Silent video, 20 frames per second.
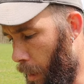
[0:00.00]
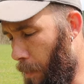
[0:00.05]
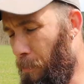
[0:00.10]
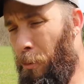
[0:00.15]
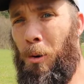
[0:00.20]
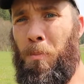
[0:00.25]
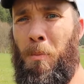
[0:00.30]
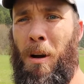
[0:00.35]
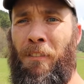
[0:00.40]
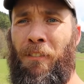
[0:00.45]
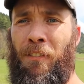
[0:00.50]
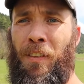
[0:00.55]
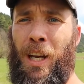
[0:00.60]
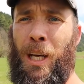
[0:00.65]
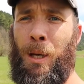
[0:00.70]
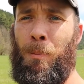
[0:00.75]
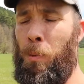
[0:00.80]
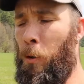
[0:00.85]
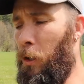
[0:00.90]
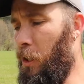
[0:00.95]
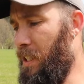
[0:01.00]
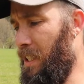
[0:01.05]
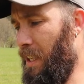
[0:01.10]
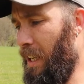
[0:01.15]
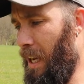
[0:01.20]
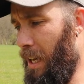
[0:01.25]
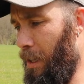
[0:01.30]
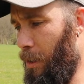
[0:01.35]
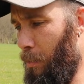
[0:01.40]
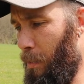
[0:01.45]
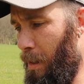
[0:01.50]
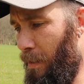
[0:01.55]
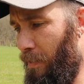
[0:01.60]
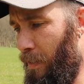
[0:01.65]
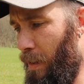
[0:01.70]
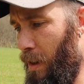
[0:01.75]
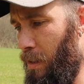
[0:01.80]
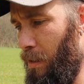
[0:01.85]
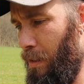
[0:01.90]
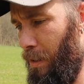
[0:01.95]
I broke my fingerprint scanner on my
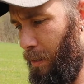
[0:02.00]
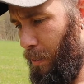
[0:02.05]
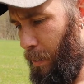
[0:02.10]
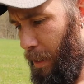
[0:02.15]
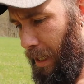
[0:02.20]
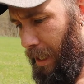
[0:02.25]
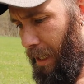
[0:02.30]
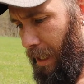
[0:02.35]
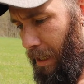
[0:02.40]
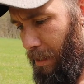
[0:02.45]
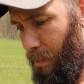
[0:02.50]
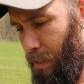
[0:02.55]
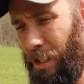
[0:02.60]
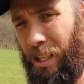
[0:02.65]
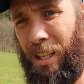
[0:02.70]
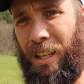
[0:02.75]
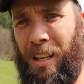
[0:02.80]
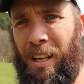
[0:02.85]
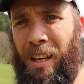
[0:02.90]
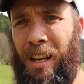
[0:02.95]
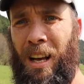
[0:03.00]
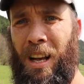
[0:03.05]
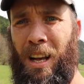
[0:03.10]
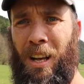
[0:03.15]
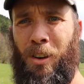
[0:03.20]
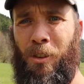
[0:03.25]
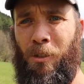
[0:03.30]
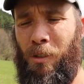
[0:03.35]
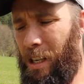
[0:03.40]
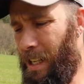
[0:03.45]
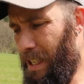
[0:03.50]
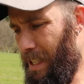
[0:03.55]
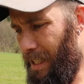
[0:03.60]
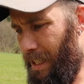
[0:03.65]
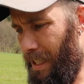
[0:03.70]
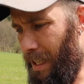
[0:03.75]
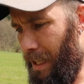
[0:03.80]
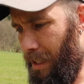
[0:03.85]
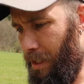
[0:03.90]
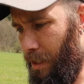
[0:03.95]
phone on the weekend which really
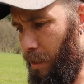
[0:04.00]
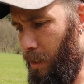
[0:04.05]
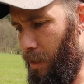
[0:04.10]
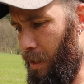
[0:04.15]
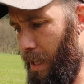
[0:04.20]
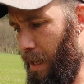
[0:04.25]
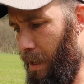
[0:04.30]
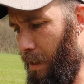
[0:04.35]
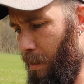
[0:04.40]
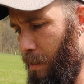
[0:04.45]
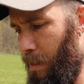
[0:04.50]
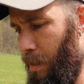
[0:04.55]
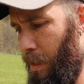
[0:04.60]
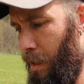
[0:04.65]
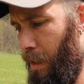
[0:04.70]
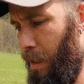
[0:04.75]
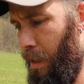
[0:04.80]
sucks because now